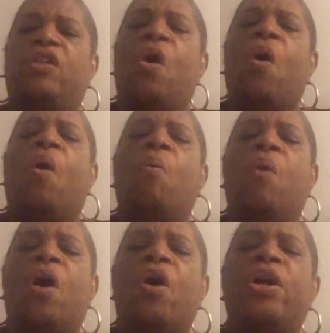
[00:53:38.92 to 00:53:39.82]
Your
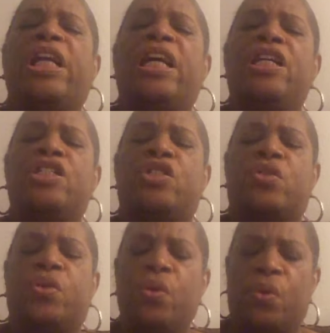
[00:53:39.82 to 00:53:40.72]
word is
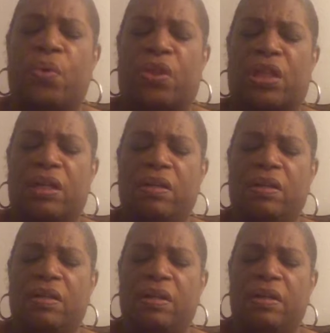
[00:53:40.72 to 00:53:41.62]
truth.
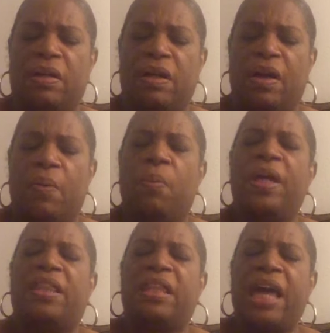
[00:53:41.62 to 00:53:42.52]
And
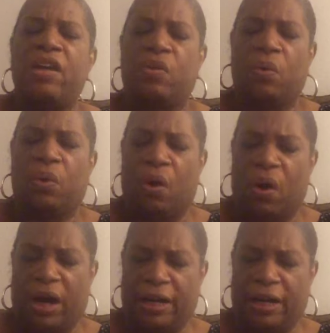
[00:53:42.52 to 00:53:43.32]
we thank you, Lord.